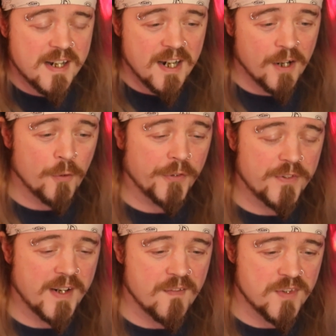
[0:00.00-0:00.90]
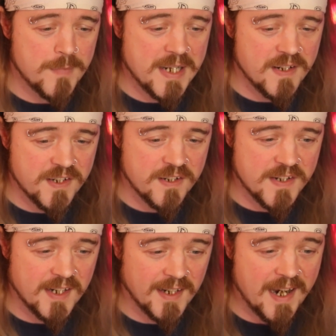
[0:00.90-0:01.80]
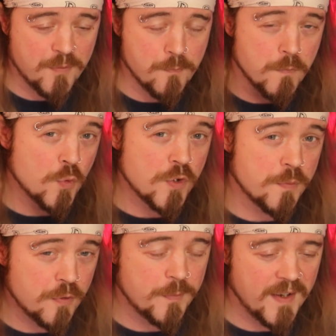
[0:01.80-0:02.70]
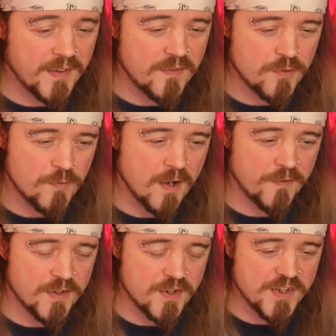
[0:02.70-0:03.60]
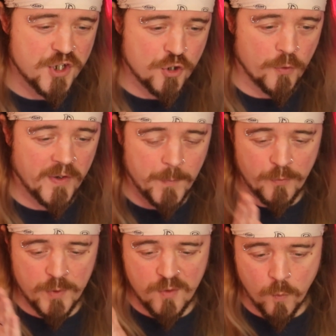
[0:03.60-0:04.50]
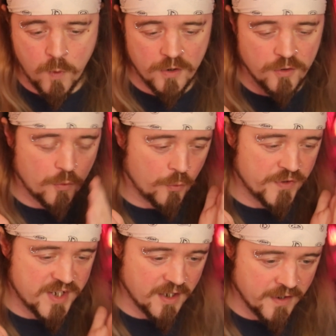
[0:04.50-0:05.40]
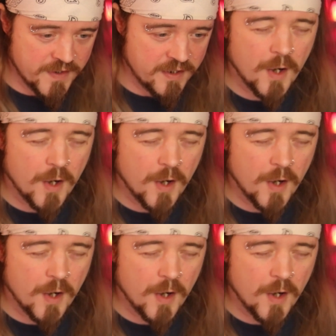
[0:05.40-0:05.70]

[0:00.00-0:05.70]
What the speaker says: and also to have the means to select multiple passives rather than just a choice between one or the other.